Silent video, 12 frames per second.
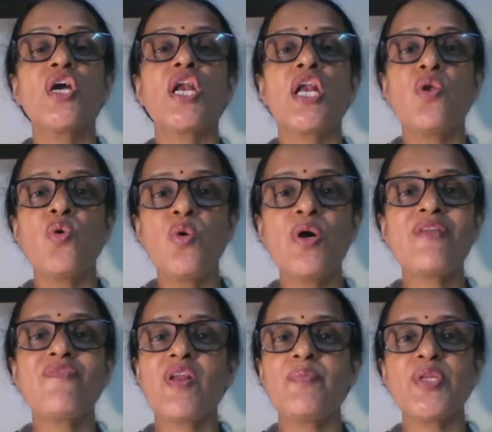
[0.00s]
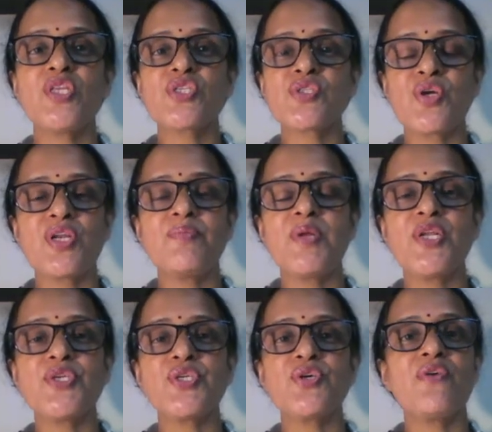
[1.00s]
lower will be the
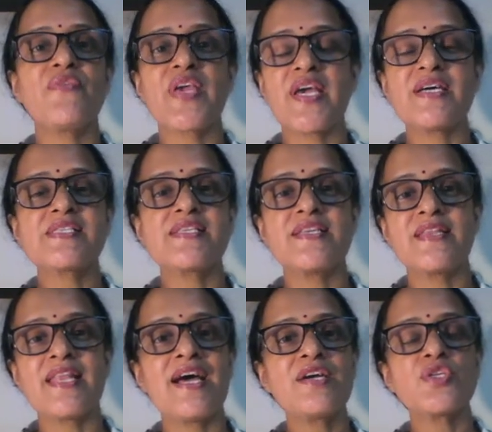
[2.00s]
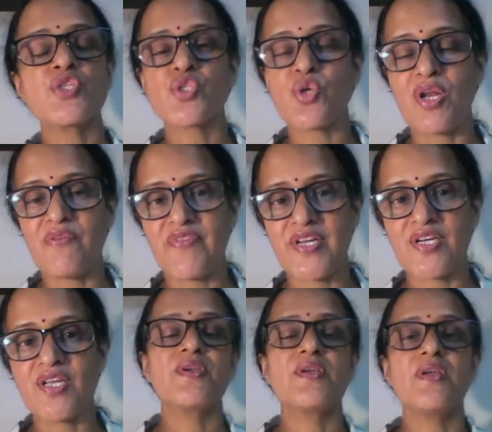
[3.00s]
solubility of gas in that solvent.